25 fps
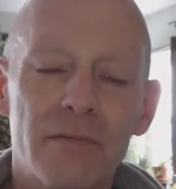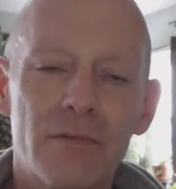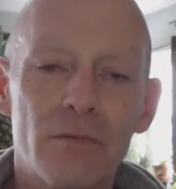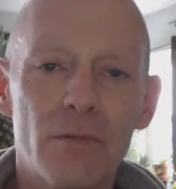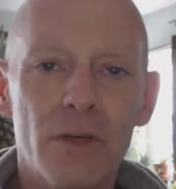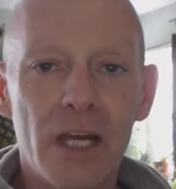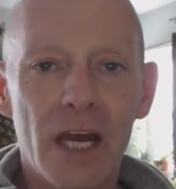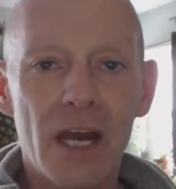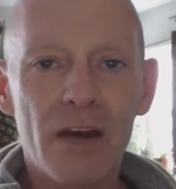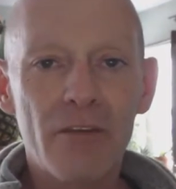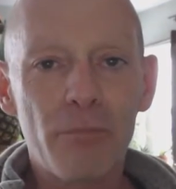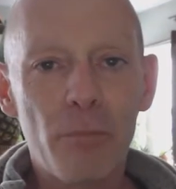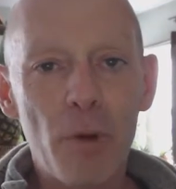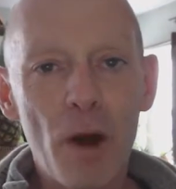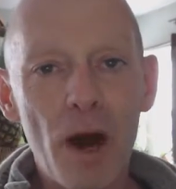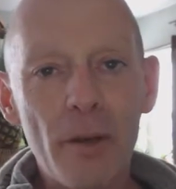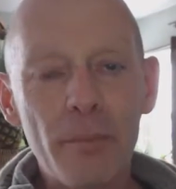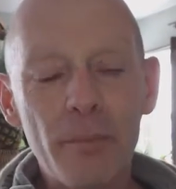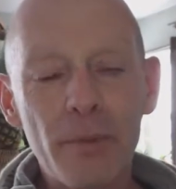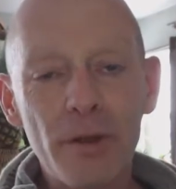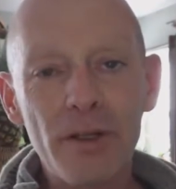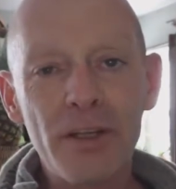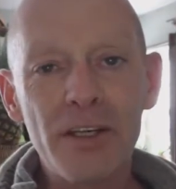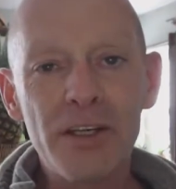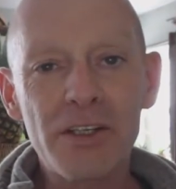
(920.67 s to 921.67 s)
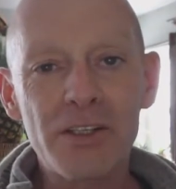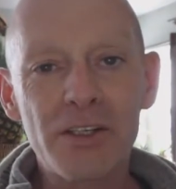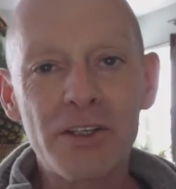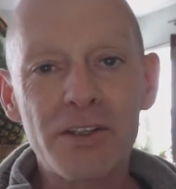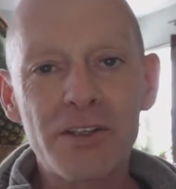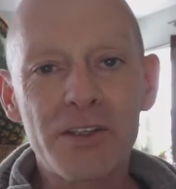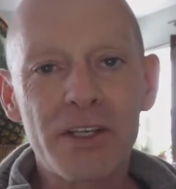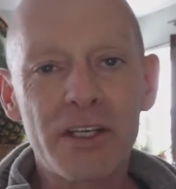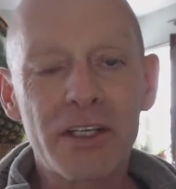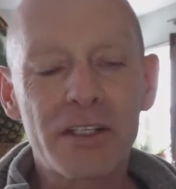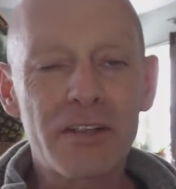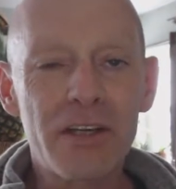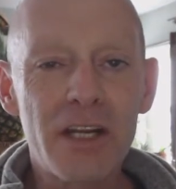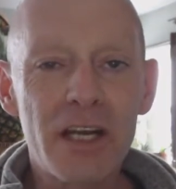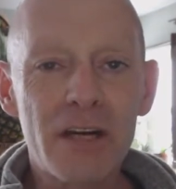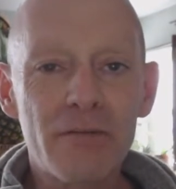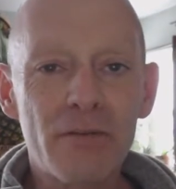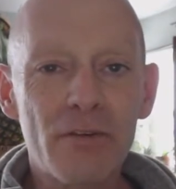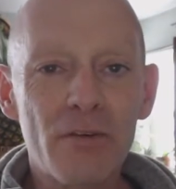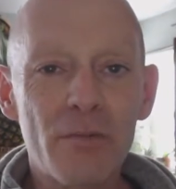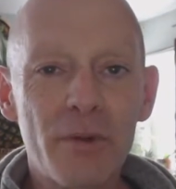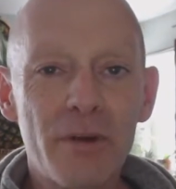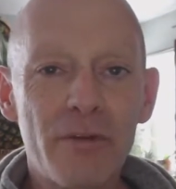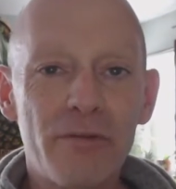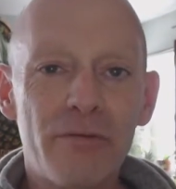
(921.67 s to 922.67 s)
We have populations like
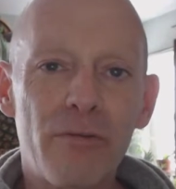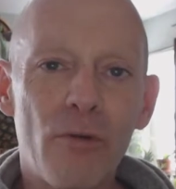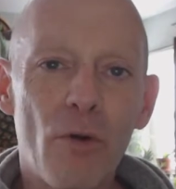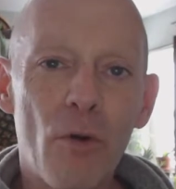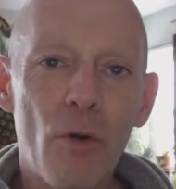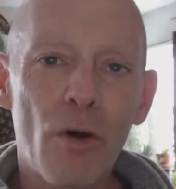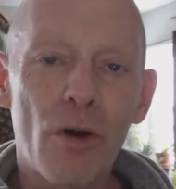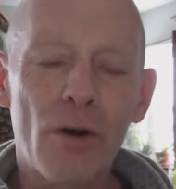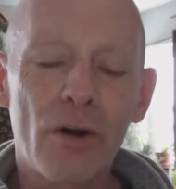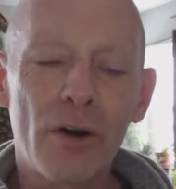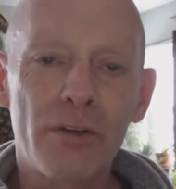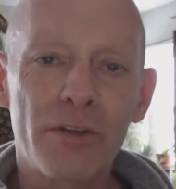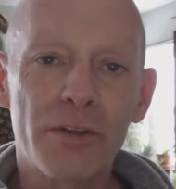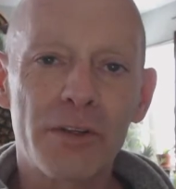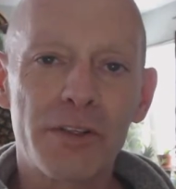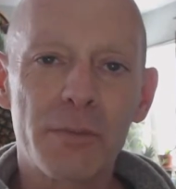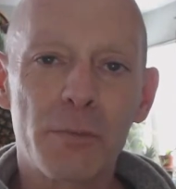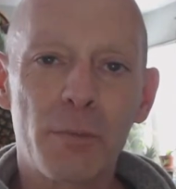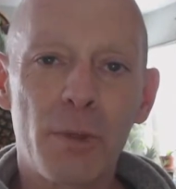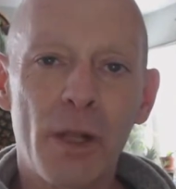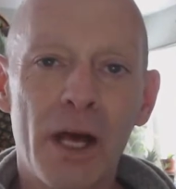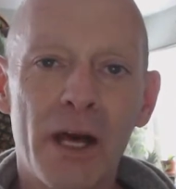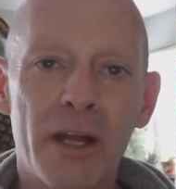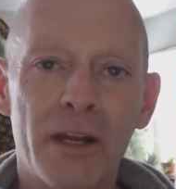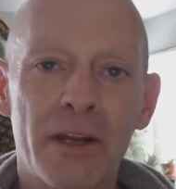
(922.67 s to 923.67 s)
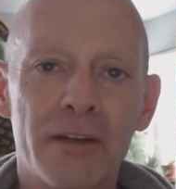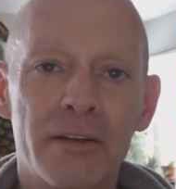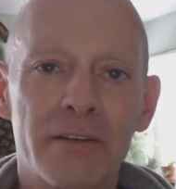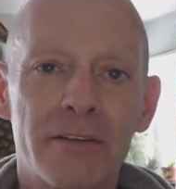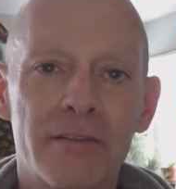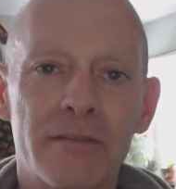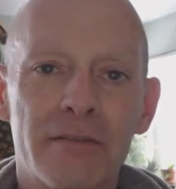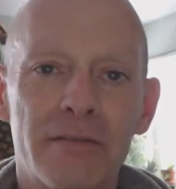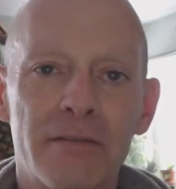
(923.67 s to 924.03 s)
never before on this planet.